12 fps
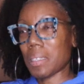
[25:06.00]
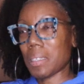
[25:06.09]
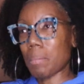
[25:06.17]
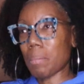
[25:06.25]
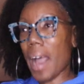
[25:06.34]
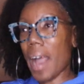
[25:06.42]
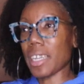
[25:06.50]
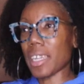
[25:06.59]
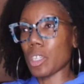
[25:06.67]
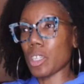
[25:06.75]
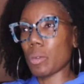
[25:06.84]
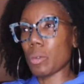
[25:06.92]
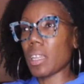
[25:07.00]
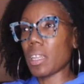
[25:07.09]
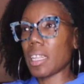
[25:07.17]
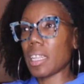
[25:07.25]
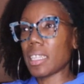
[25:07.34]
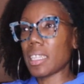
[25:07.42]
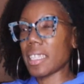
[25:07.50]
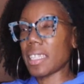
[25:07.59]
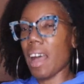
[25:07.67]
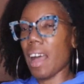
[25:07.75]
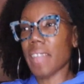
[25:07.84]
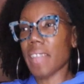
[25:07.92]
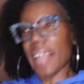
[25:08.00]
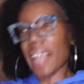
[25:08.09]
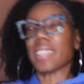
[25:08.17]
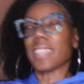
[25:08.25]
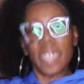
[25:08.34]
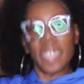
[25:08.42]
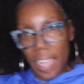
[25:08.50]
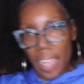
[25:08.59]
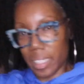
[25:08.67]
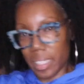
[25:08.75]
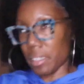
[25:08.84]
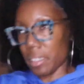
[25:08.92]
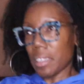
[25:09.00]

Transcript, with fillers: Bye, Canute. Now, next is Haesten.